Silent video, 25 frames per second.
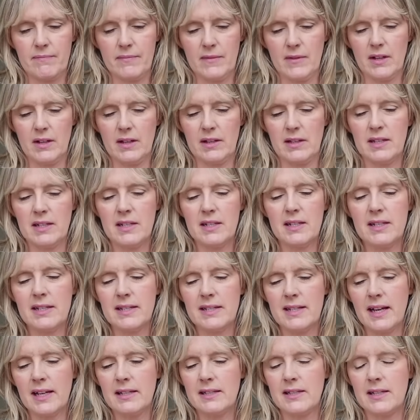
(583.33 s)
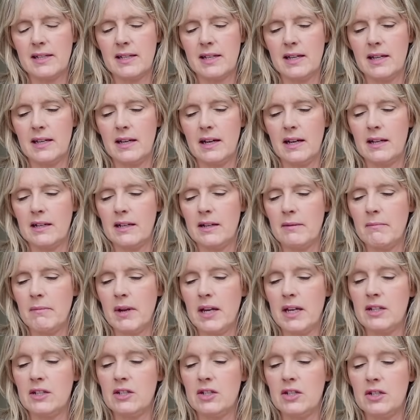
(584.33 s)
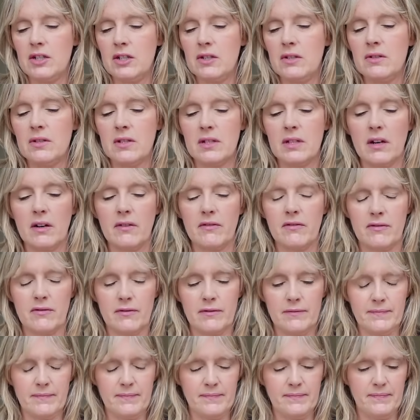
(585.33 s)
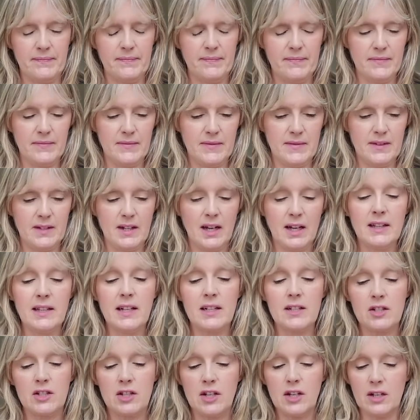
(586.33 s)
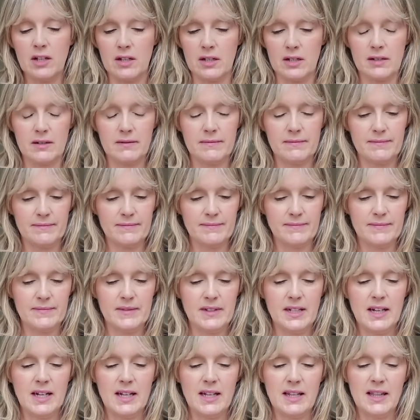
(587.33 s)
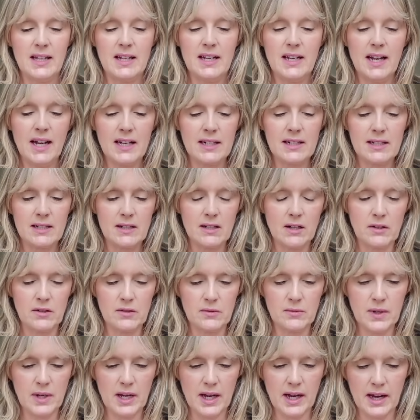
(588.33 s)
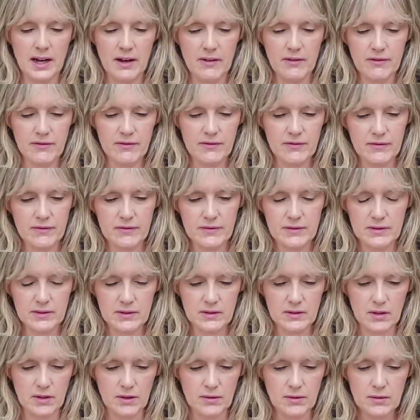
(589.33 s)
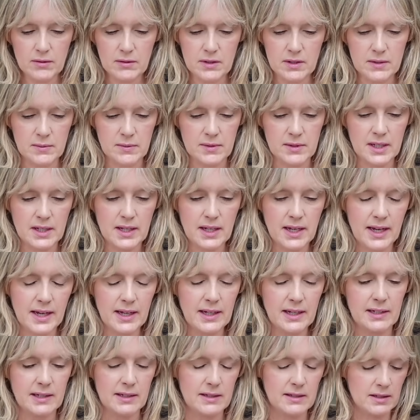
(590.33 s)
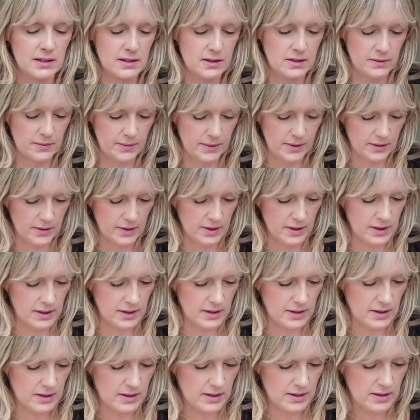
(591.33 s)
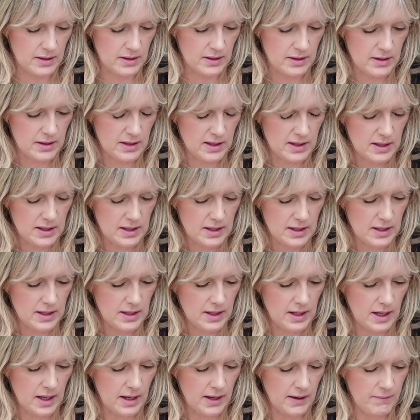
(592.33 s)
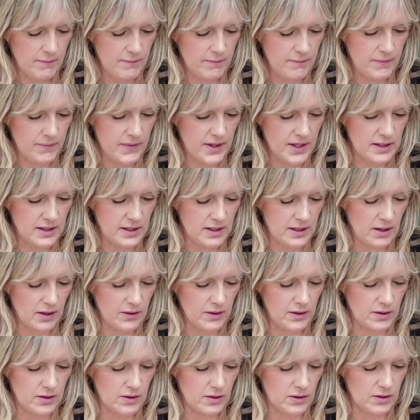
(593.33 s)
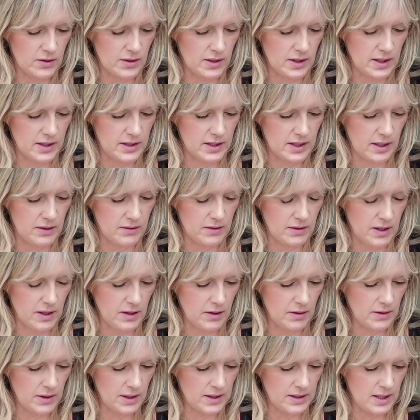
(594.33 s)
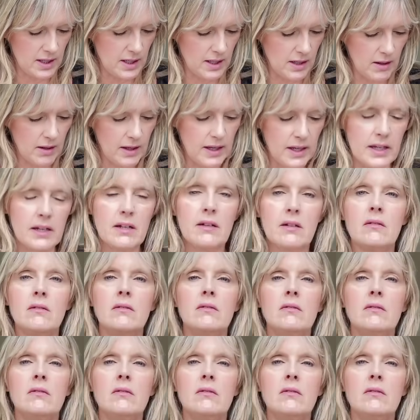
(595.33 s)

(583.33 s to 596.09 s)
And it's necessity and it makes you do stuff. And that's good. The next card we have, God, I thought this was a cat, to be honest. Is another dog that I don't know. Oh, that's a lion.